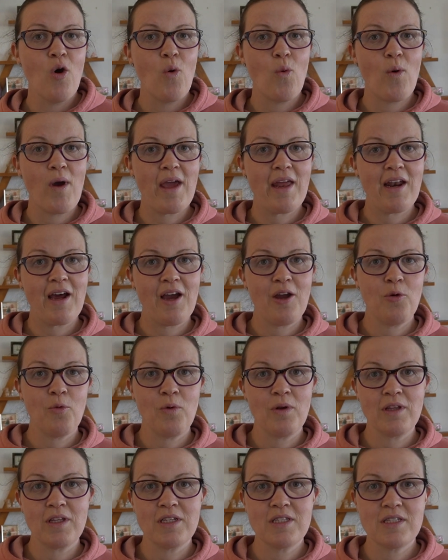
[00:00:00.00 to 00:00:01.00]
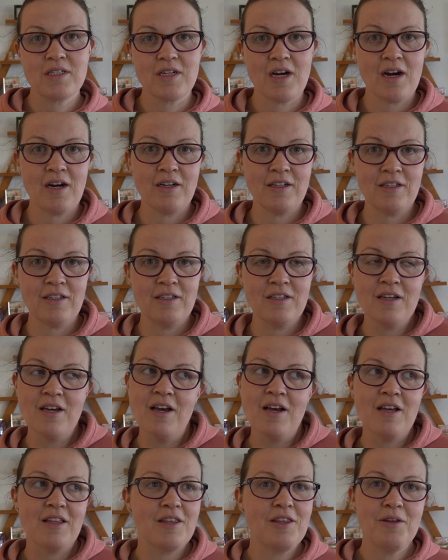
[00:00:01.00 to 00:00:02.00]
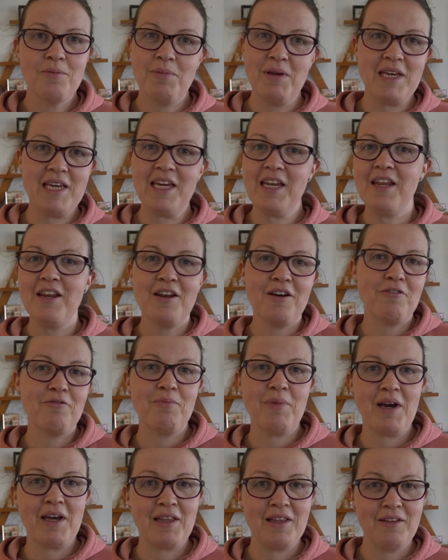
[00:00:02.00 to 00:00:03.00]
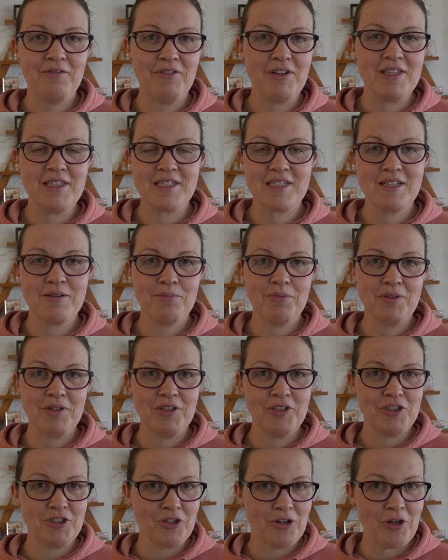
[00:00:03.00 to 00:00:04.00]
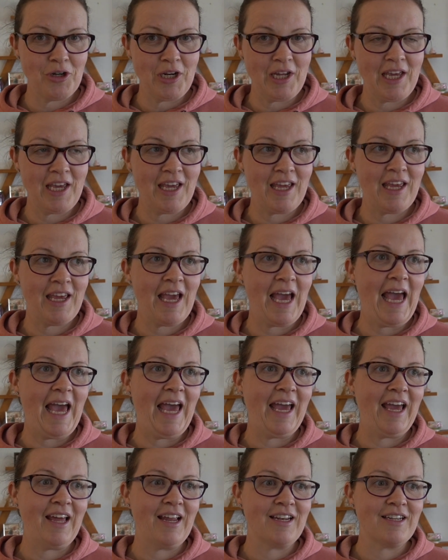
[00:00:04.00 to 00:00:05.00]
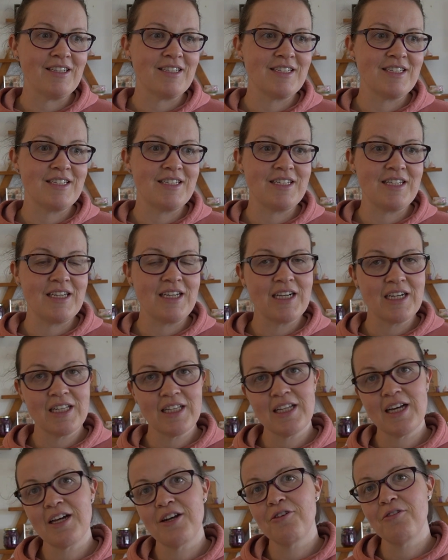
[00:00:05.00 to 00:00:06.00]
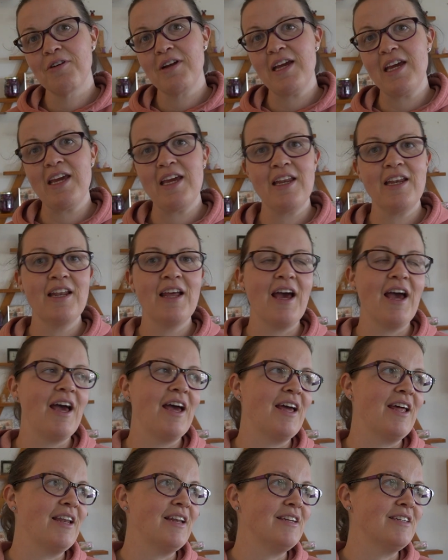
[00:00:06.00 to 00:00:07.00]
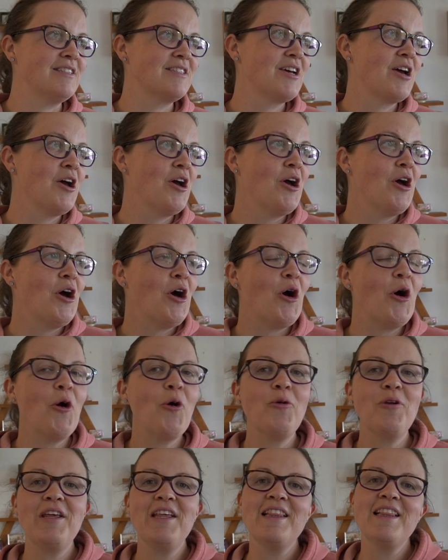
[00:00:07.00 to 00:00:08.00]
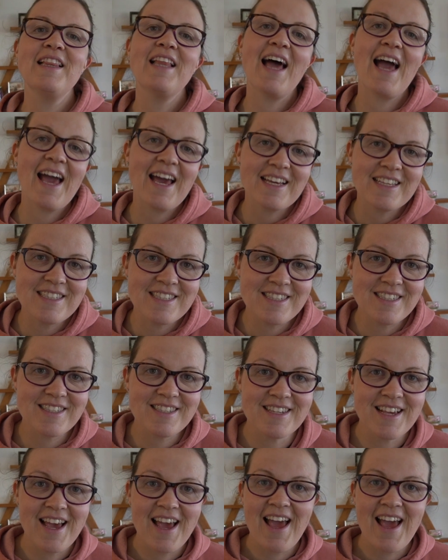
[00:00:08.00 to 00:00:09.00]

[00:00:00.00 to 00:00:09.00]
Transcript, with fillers: when I really started the beginning of my Living Simply journey and decluttering and owning less